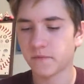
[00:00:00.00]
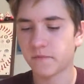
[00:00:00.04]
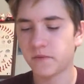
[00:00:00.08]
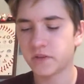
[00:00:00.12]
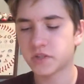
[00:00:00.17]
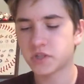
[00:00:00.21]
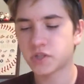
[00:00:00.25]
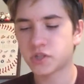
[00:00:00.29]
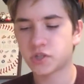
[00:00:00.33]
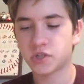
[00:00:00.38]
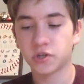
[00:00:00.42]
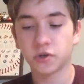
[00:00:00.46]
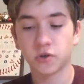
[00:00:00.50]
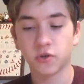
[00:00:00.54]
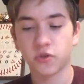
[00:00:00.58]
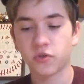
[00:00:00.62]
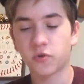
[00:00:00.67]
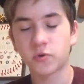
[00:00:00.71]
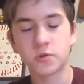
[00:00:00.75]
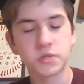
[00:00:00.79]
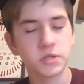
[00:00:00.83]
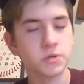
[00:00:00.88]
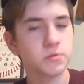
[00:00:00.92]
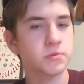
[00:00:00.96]
Fitzgerald,
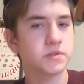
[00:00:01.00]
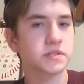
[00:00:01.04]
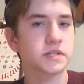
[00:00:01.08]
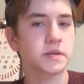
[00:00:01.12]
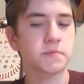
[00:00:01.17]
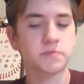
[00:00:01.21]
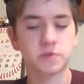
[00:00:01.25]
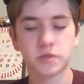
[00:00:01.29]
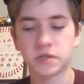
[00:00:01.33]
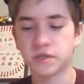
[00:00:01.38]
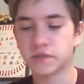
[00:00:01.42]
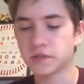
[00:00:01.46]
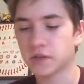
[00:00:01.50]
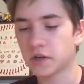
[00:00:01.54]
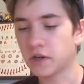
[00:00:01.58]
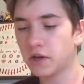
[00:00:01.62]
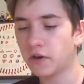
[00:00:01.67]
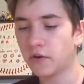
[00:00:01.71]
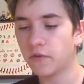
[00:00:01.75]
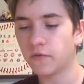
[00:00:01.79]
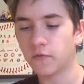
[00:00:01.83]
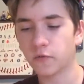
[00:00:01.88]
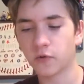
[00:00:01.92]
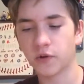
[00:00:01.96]
13 receptions,
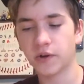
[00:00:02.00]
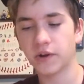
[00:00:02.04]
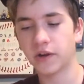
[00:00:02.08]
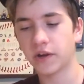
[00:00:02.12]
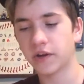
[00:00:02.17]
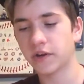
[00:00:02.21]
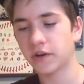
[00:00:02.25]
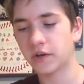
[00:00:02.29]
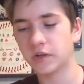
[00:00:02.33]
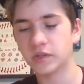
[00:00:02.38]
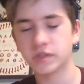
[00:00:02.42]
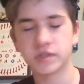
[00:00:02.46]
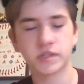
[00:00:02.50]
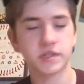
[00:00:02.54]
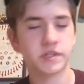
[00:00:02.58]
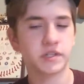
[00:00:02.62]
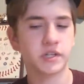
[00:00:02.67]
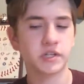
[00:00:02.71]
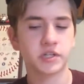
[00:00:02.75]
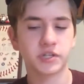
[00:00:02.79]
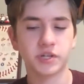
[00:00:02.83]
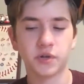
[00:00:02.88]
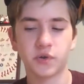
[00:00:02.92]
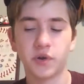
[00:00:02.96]
149 yards and
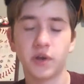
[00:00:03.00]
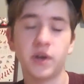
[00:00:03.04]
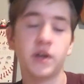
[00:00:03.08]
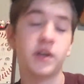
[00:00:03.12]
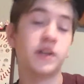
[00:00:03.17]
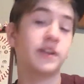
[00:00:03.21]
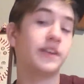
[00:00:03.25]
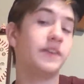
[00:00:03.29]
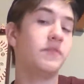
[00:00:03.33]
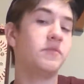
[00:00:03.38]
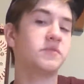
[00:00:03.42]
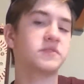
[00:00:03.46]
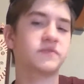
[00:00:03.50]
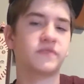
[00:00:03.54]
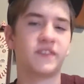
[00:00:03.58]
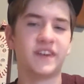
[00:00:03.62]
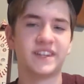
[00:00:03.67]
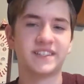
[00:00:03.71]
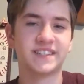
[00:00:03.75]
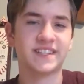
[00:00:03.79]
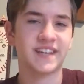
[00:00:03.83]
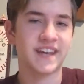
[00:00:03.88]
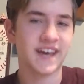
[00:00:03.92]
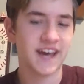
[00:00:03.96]
touchdown. He was
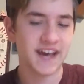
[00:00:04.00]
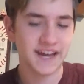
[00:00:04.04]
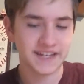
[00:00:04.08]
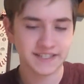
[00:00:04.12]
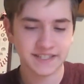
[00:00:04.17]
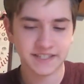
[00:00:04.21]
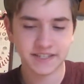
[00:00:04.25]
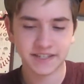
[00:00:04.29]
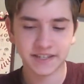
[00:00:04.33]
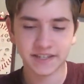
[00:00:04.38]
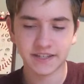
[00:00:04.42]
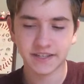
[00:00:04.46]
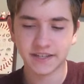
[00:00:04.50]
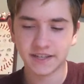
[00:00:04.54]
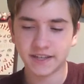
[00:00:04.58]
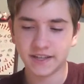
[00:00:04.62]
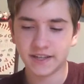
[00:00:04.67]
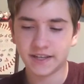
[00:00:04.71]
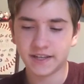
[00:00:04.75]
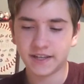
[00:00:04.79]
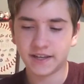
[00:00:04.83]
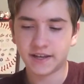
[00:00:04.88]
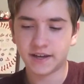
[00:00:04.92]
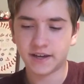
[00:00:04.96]
fantastic.
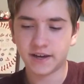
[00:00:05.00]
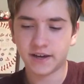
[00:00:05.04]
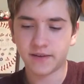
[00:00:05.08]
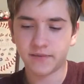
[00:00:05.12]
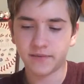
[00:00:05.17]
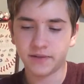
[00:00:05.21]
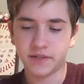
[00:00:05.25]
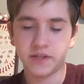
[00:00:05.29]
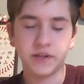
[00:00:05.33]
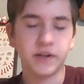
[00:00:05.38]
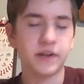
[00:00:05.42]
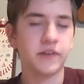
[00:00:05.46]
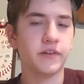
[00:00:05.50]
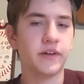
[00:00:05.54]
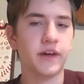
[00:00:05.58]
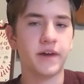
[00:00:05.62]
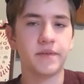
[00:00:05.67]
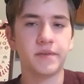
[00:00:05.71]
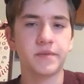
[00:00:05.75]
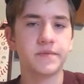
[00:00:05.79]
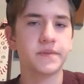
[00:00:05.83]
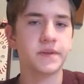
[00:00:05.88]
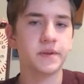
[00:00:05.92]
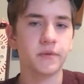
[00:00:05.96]
He did
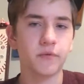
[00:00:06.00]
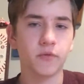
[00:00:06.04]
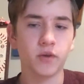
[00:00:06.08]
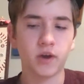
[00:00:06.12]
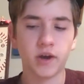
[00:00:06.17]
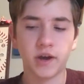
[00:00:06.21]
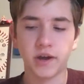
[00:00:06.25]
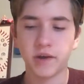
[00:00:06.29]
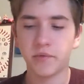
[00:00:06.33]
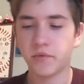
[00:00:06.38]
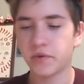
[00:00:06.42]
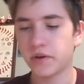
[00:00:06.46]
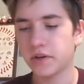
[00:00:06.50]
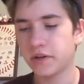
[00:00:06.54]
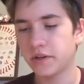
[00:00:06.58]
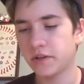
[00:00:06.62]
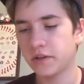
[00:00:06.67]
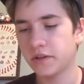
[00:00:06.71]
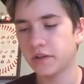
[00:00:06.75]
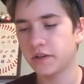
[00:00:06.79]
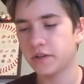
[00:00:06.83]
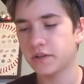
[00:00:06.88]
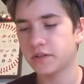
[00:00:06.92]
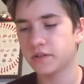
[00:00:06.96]
everything right when he
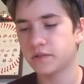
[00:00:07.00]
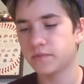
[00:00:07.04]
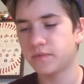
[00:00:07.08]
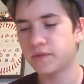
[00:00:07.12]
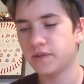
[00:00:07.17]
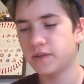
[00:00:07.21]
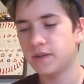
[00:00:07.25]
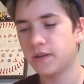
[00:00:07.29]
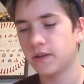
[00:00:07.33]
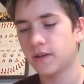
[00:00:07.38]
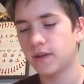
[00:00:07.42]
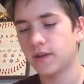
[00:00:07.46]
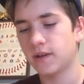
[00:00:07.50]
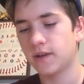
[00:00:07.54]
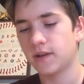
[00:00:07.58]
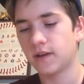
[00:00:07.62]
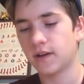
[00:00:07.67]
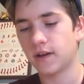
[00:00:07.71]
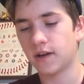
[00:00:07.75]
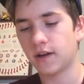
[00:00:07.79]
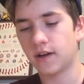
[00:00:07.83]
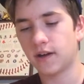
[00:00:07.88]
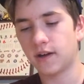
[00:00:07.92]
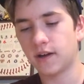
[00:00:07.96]
needed to be.
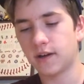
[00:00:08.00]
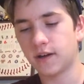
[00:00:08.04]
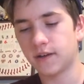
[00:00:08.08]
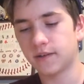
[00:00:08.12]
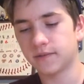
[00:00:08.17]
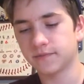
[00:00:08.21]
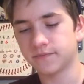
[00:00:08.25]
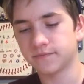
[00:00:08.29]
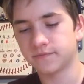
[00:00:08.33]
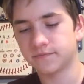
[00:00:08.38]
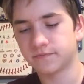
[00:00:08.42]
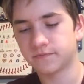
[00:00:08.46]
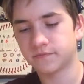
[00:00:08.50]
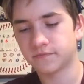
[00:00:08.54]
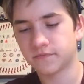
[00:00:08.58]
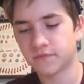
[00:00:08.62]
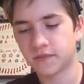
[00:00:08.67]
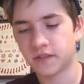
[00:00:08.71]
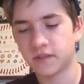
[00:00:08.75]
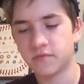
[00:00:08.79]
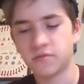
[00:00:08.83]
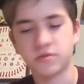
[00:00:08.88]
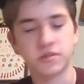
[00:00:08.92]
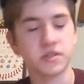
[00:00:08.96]

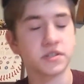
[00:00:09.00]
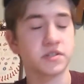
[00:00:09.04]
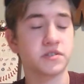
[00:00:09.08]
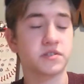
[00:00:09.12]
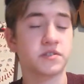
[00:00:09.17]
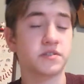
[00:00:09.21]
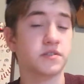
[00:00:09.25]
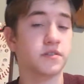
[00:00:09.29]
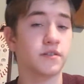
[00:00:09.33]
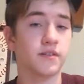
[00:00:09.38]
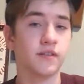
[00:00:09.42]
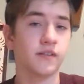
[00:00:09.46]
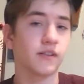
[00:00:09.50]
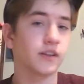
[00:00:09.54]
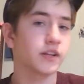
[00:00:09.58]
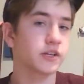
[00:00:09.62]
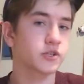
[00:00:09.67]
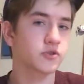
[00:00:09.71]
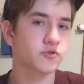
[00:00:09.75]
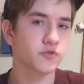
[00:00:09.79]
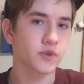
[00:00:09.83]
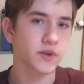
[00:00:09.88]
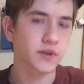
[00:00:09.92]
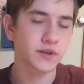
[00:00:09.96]
He was just
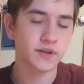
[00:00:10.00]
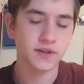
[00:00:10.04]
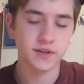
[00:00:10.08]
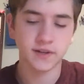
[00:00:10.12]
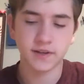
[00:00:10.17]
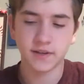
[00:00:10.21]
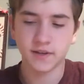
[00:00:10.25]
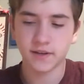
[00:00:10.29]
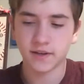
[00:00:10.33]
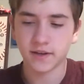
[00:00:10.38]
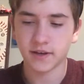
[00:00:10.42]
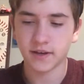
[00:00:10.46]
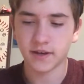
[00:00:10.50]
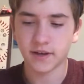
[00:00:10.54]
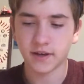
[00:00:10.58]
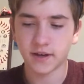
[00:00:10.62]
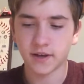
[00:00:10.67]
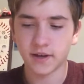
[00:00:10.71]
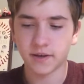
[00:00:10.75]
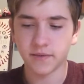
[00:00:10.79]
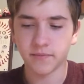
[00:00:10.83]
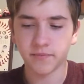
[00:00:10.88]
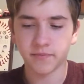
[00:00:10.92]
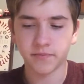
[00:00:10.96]
electric.
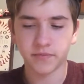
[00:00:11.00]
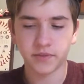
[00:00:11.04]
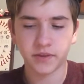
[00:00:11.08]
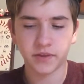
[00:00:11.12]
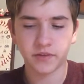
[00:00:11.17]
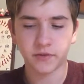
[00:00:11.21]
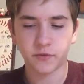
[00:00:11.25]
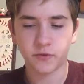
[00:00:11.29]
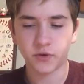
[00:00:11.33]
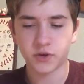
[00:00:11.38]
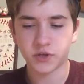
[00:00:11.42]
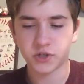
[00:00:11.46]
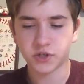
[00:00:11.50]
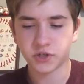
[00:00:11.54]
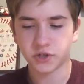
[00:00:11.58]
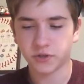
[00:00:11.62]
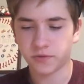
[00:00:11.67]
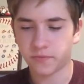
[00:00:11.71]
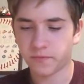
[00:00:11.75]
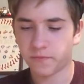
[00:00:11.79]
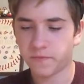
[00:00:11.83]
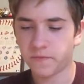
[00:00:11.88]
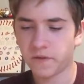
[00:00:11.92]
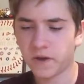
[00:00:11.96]
And
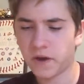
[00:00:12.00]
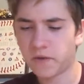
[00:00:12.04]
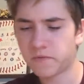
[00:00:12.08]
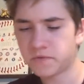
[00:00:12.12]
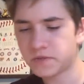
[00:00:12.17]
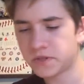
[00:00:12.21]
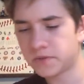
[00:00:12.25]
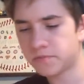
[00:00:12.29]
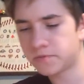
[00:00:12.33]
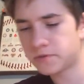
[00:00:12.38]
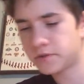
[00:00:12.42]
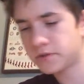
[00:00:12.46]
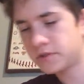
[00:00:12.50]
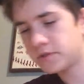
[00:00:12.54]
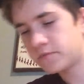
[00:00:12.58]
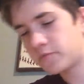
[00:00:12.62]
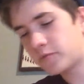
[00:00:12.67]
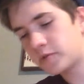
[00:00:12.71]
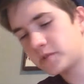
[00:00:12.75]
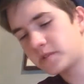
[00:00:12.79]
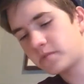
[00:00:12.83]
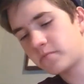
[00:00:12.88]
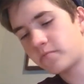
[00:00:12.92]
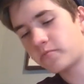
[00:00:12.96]
Grisham, 5 receptions,
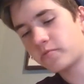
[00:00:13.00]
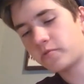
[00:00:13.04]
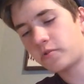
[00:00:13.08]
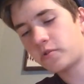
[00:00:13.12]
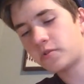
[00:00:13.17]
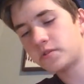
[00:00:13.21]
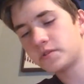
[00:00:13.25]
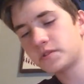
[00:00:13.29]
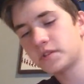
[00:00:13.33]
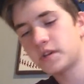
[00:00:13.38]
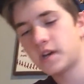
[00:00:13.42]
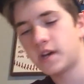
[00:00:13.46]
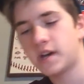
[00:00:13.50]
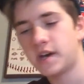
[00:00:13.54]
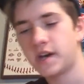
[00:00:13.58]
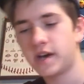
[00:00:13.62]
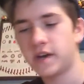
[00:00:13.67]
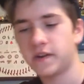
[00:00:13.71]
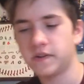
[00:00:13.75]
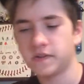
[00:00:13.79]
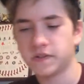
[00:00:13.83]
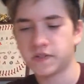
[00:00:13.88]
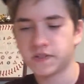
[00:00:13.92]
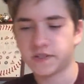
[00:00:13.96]
47 yards,
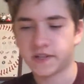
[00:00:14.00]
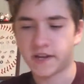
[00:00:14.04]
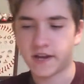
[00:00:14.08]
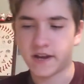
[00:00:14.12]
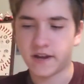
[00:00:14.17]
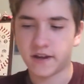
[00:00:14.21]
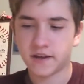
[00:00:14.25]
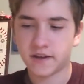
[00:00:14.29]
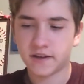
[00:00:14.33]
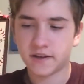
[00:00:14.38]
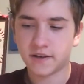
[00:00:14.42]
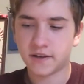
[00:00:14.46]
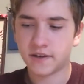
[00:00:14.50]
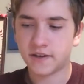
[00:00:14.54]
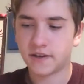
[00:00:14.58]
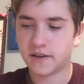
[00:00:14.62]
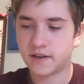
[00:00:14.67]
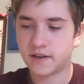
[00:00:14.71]
and a sack.